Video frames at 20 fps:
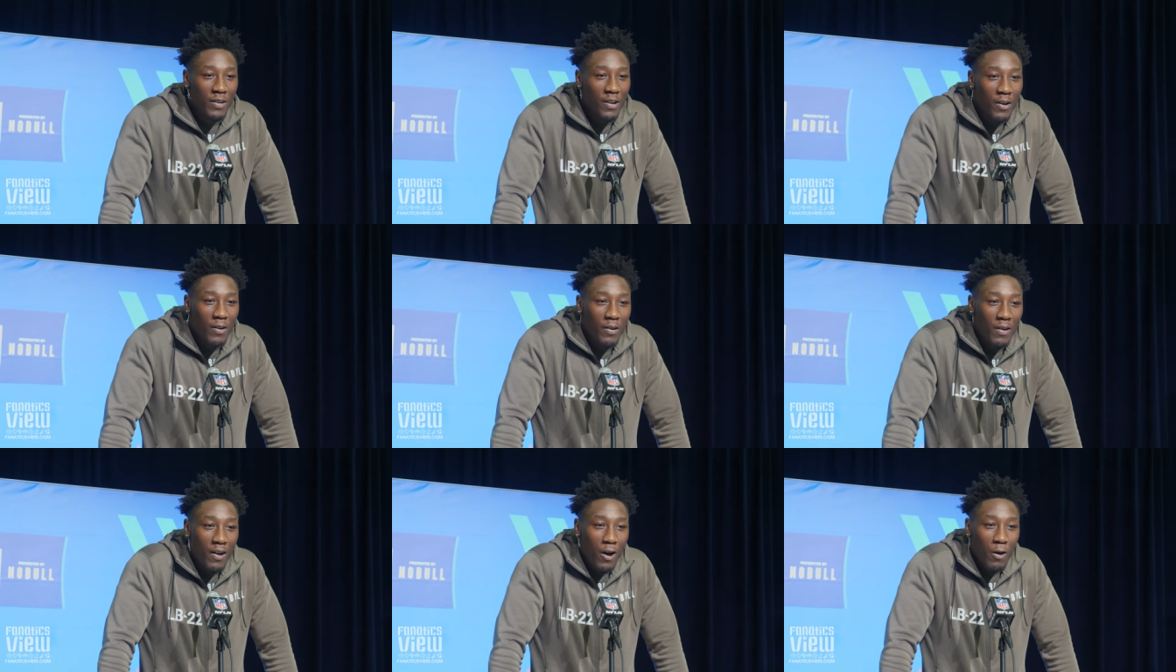you
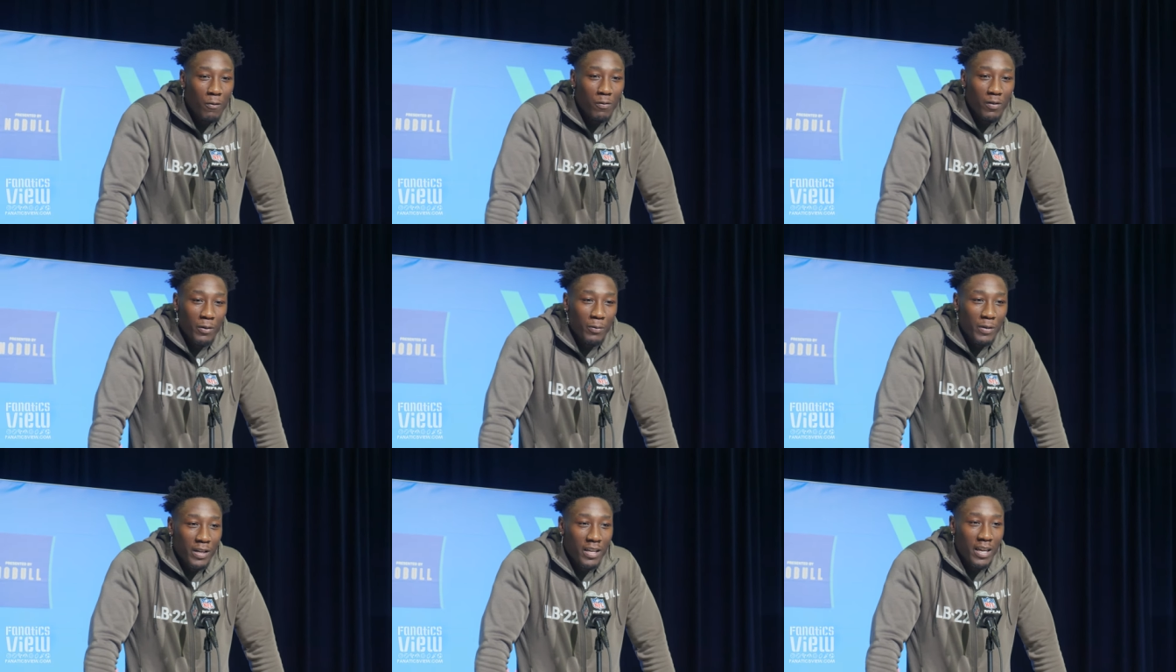know,
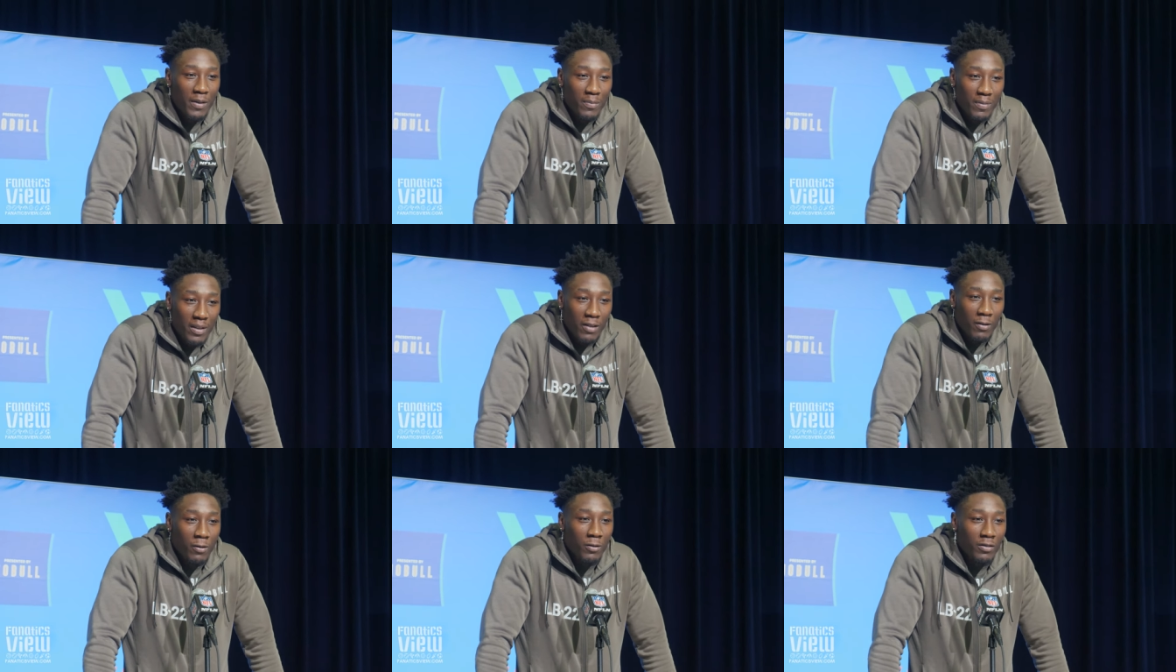hopefully we
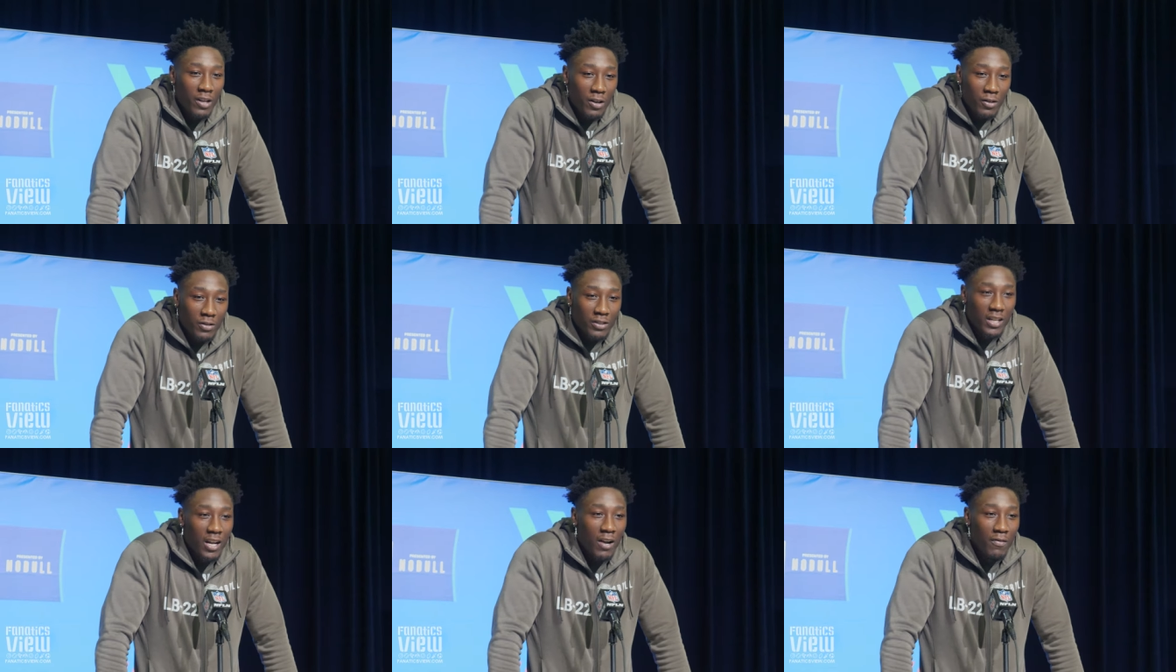keep th
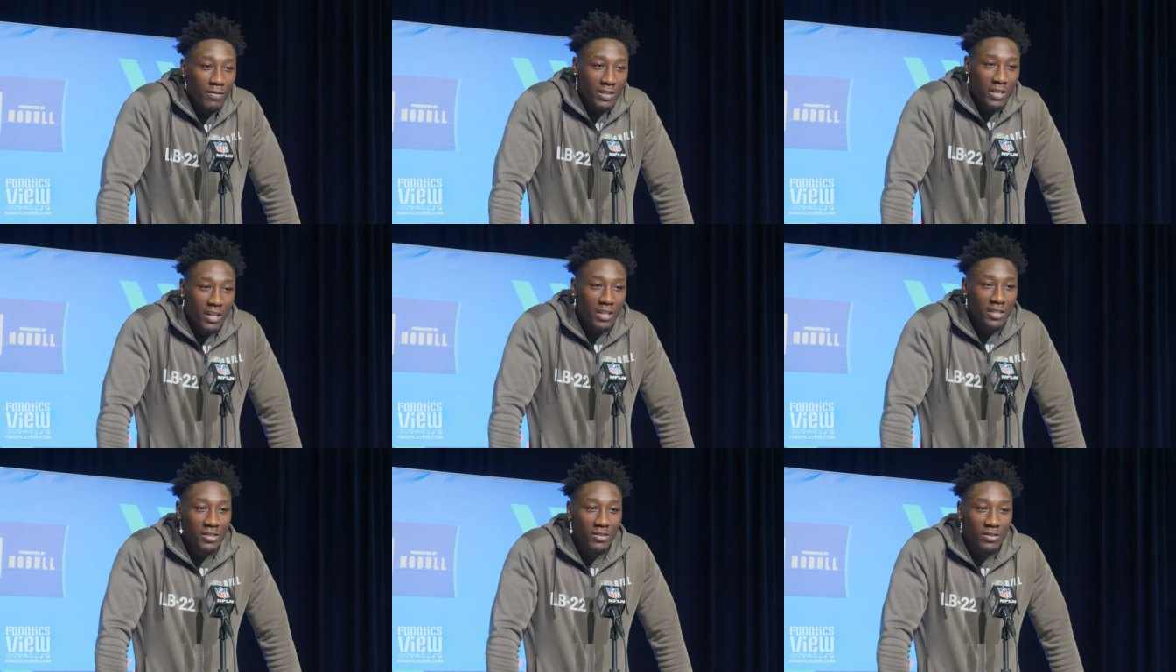those
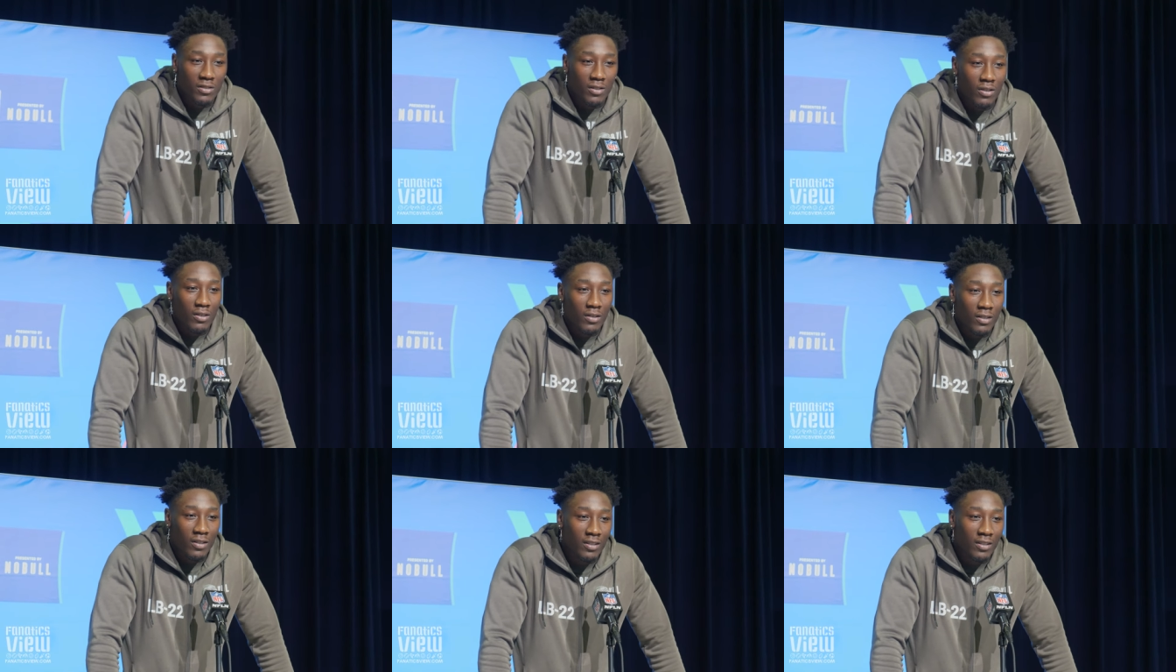conversations going.